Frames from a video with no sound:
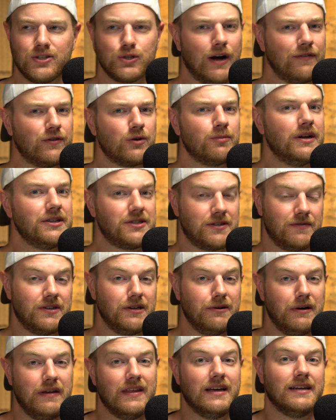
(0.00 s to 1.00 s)
So after months of
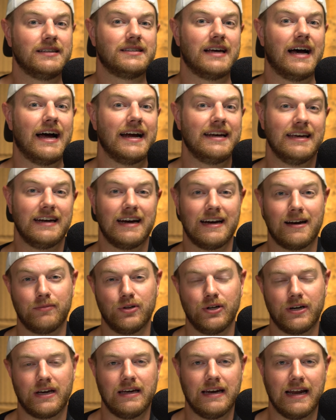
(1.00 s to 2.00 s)
doing this, I did end up
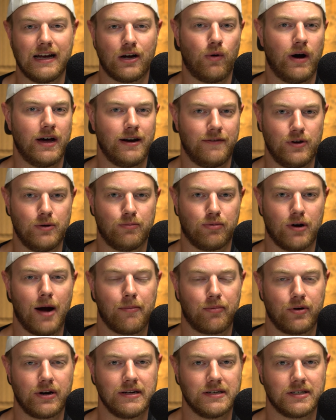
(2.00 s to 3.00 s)
looking at quite a few
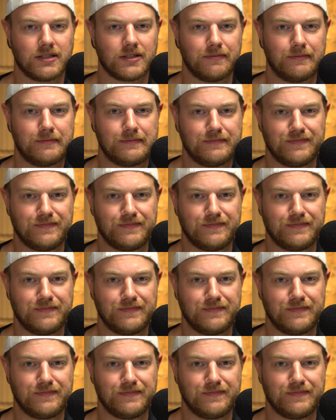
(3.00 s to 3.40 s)
properties.